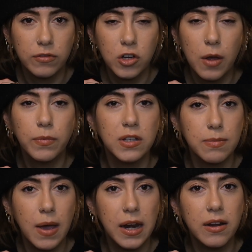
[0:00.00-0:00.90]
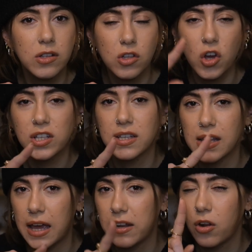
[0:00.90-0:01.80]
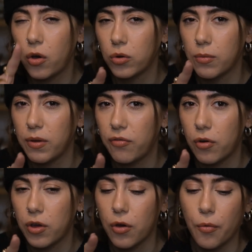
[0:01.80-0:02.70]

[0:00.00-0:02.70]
shop, doesn't matter as long as it's had an owner before you.